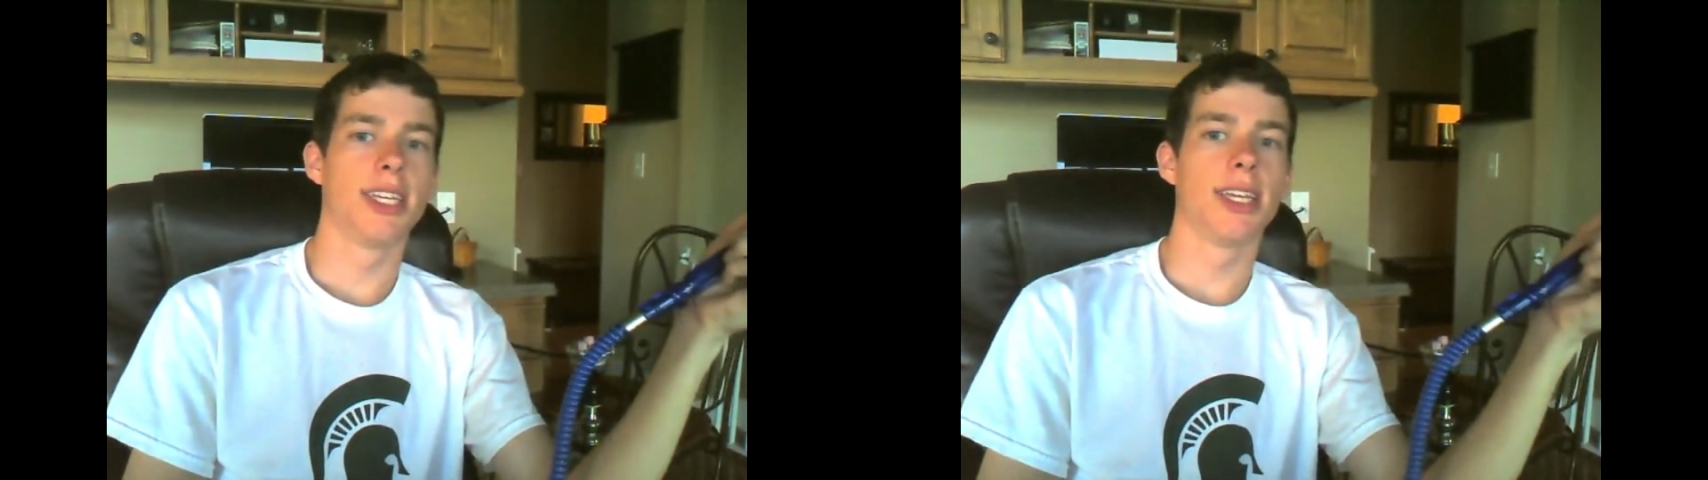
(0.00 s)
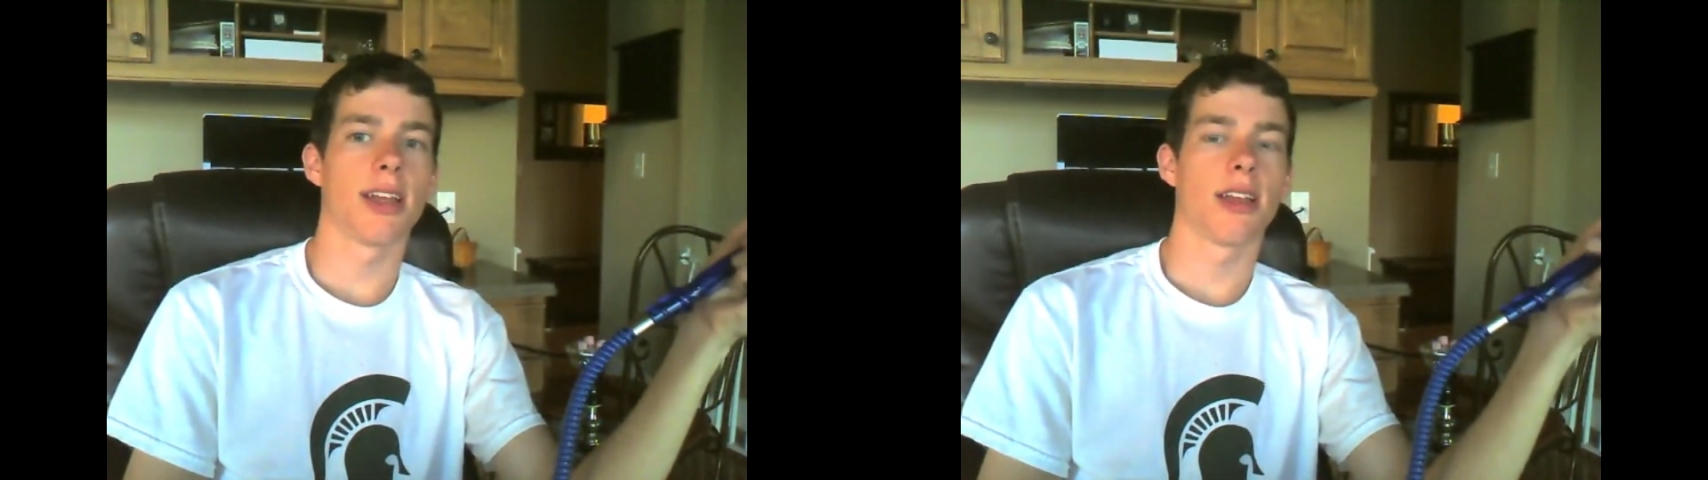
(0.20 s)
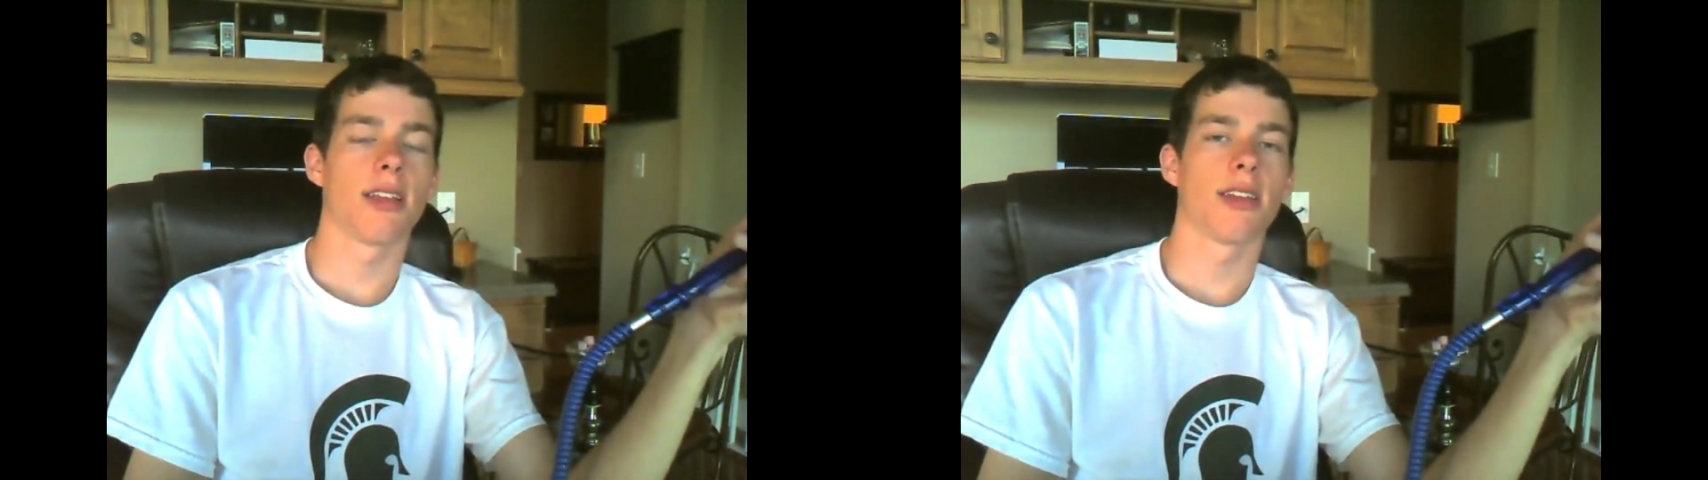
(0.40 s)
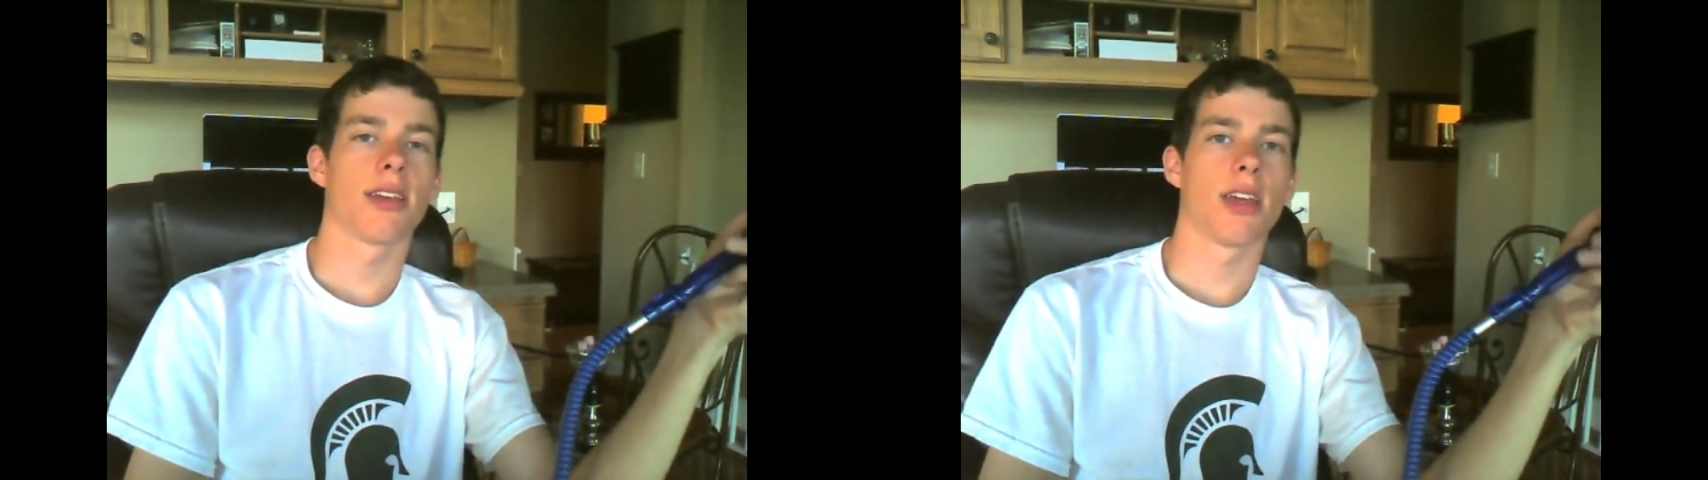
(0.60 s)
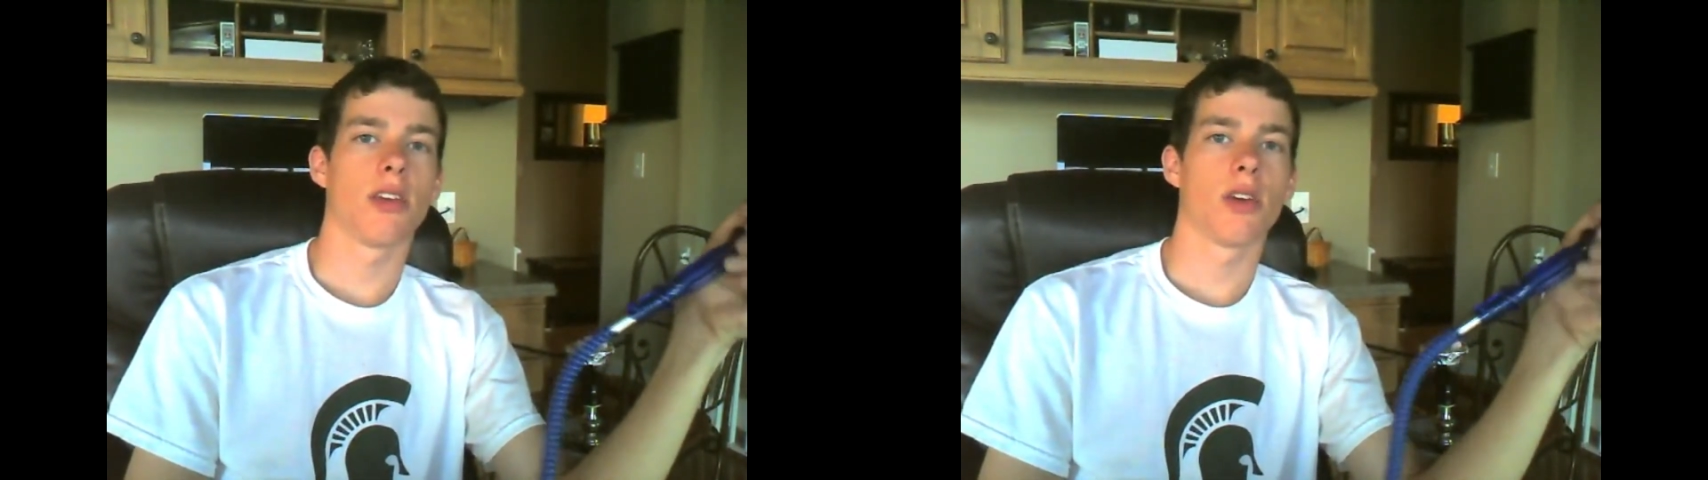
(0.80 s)
did
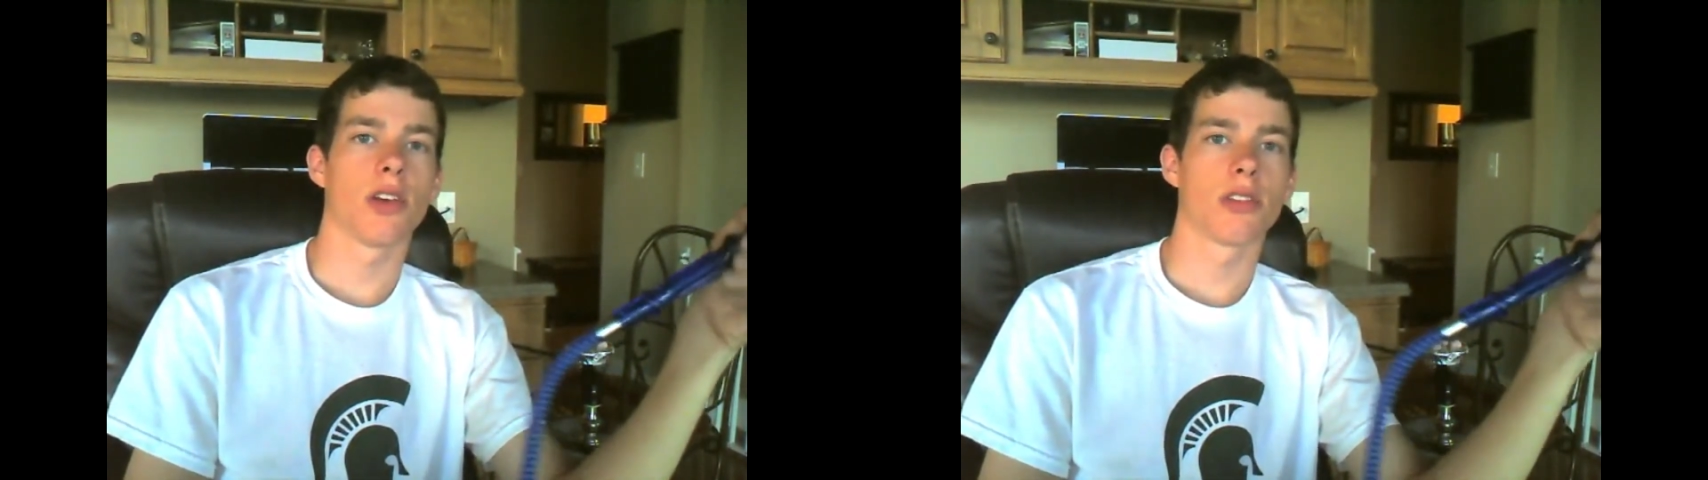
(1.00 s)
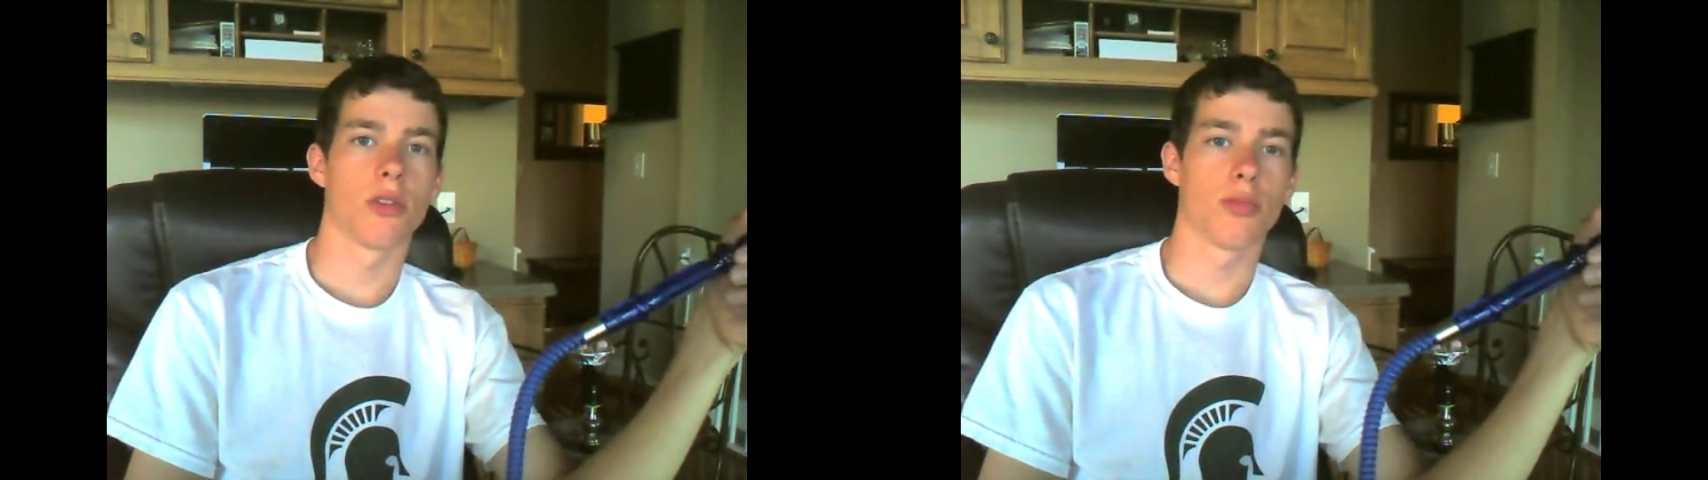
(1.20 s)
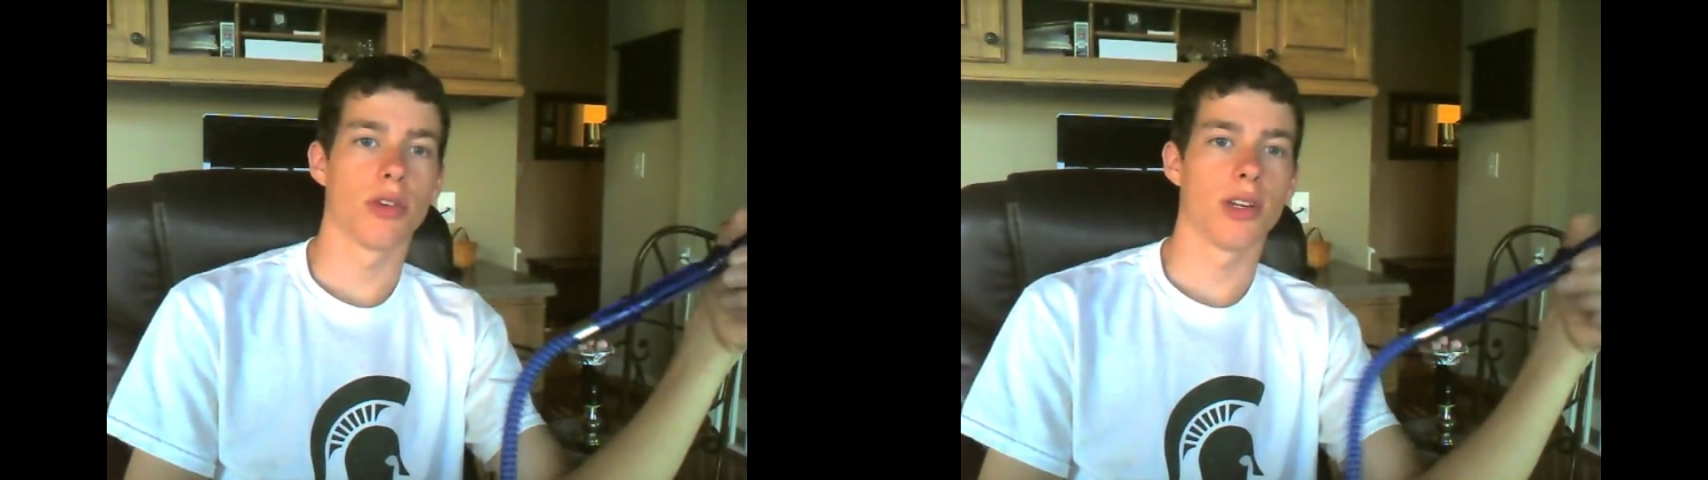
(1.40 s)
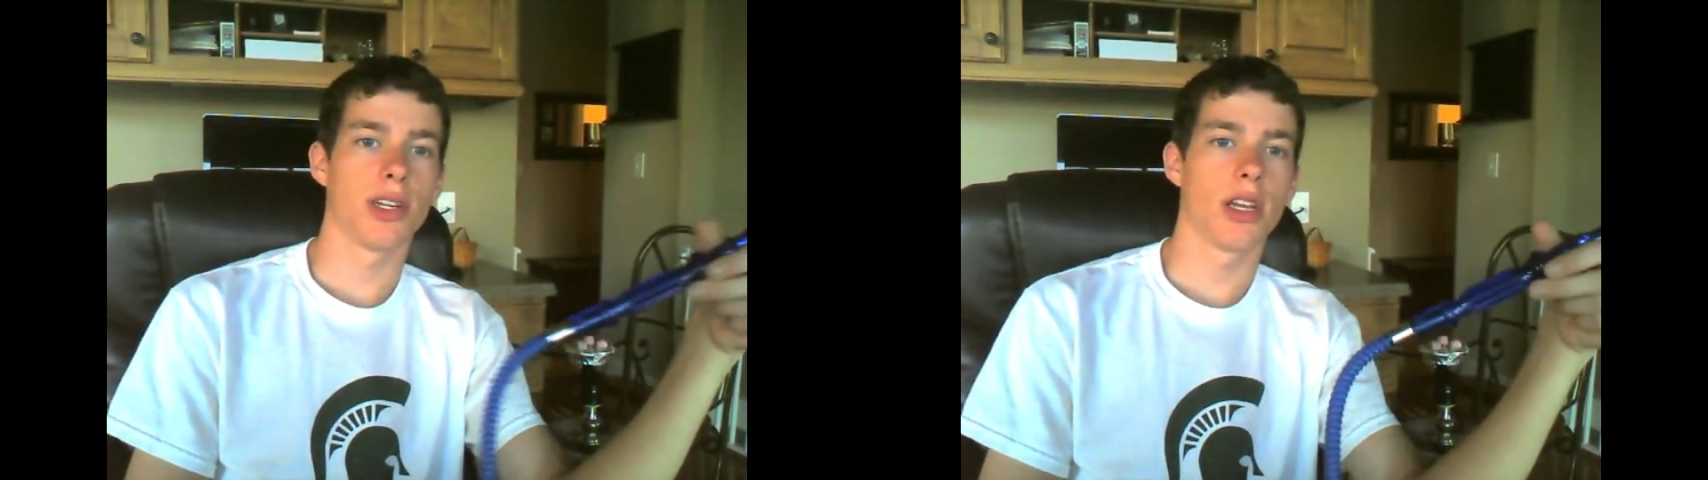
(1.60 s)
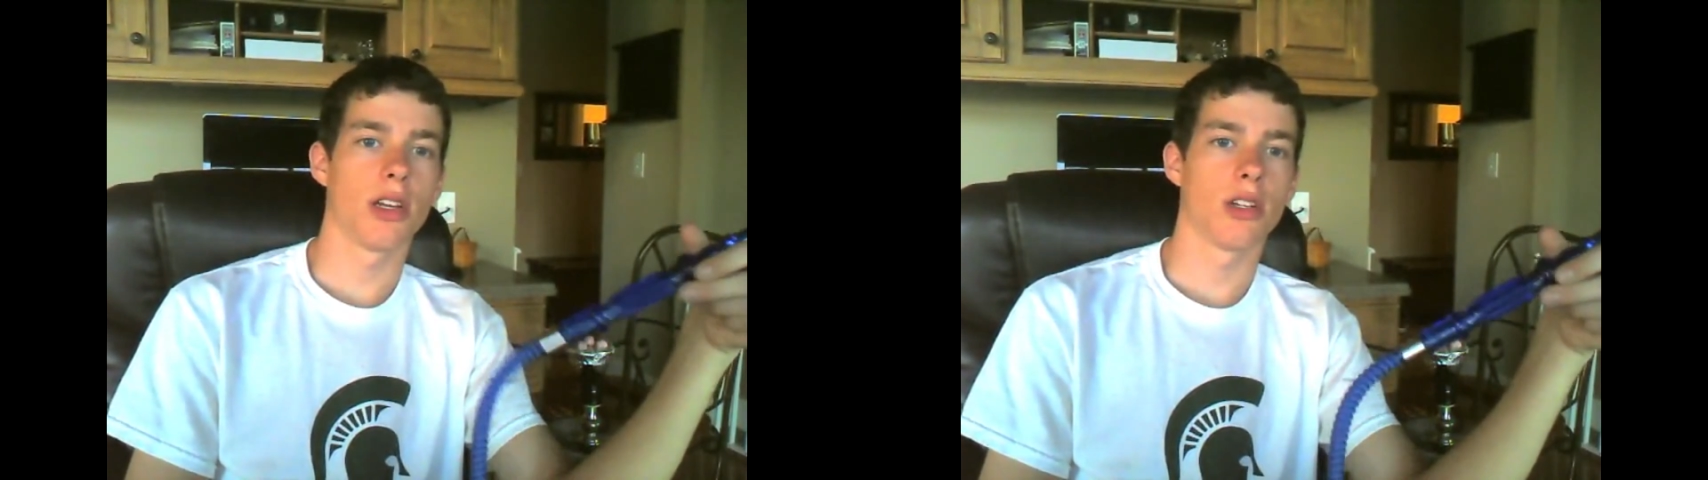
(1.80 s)
anything that you guys don't
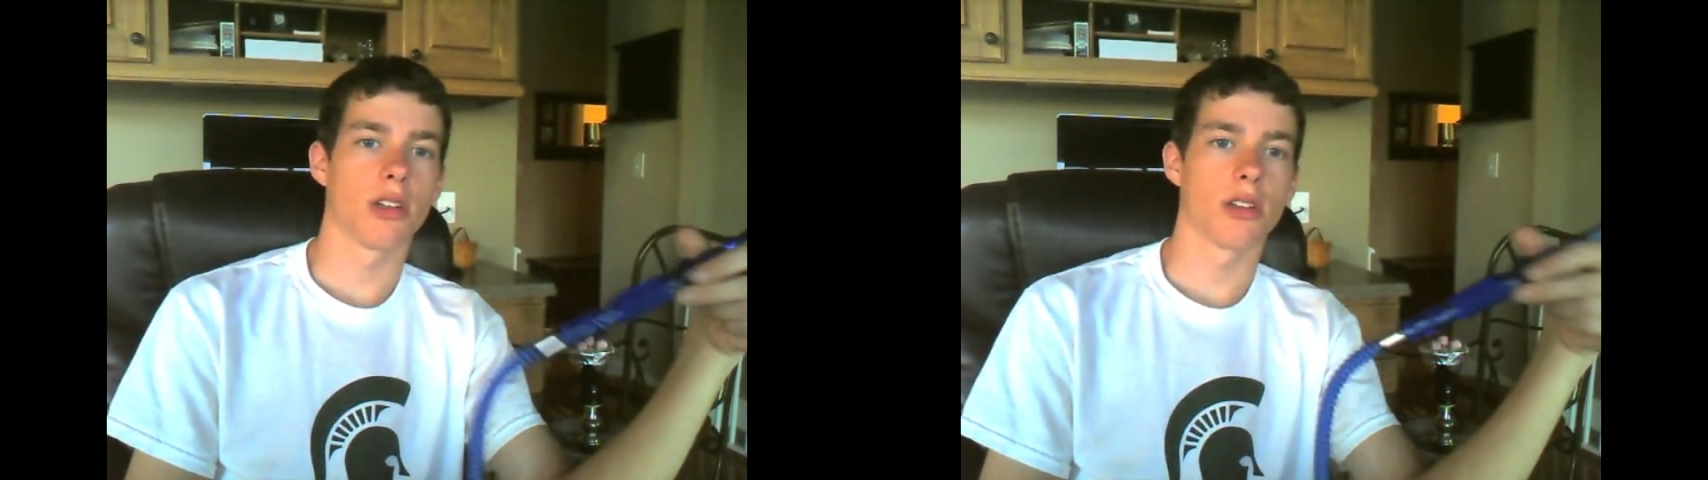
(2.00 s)
appreciate,